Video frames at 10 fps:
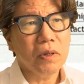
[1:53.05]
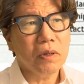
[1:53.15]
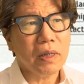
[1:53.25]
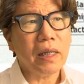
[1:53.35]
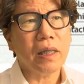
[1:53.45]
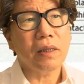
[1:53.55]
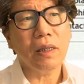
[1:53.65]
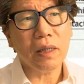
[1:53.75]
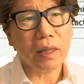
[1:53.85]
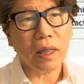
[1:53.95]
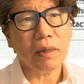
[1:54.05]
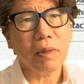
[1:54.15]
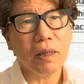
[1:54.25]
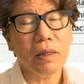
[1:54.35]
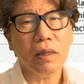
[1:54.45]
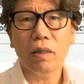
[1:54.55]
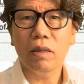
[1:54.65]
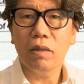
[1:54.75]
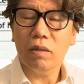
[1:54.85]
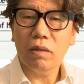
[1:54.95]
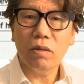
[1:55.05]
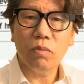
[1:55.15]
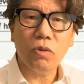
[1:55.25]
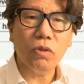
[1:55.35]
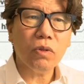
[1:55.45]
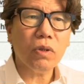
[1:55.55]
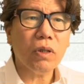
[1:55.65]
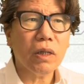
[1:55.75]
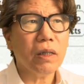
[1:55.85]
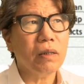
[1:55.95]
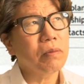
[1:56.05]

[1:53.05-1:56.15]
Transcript: respiratory disorders and postural issues,